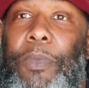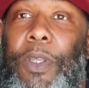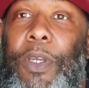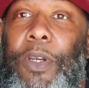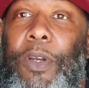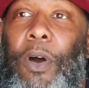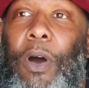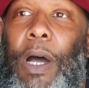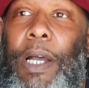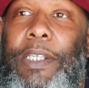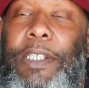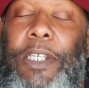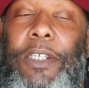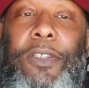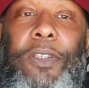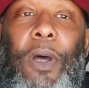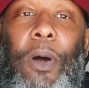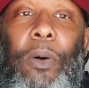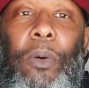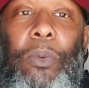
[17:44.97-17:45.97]
I
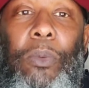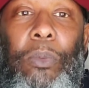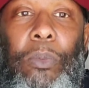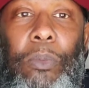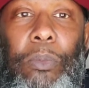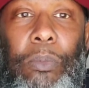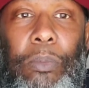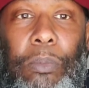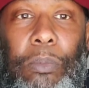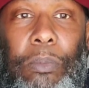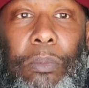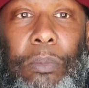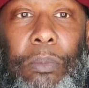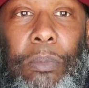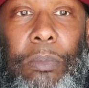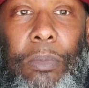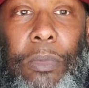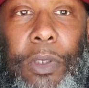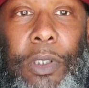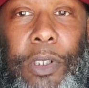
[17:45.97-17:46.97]
just don't
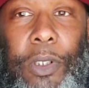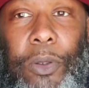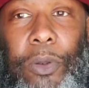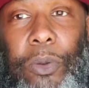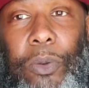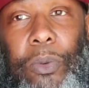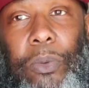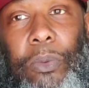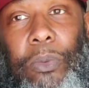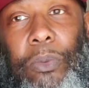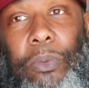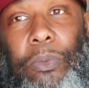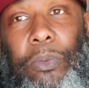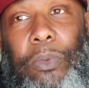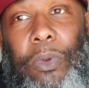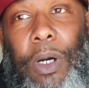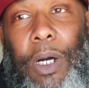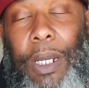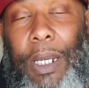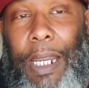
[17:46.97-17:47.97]
do
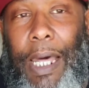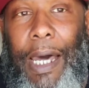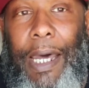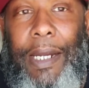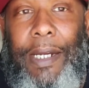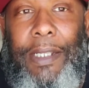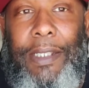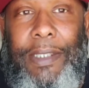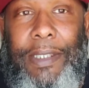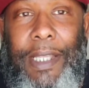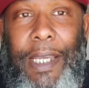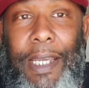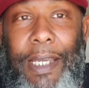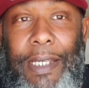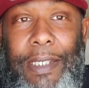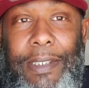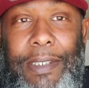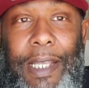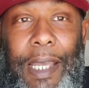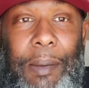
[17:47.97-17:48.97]
a lot of the
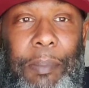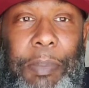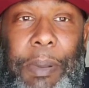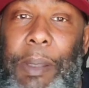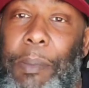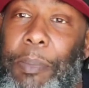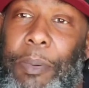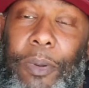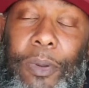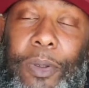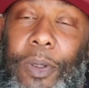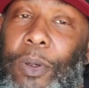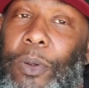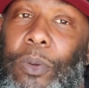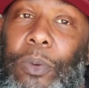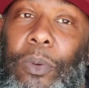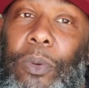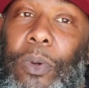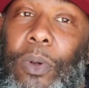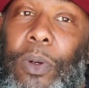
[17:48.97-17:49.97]
things that people
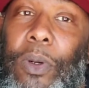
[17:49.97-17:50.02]
do,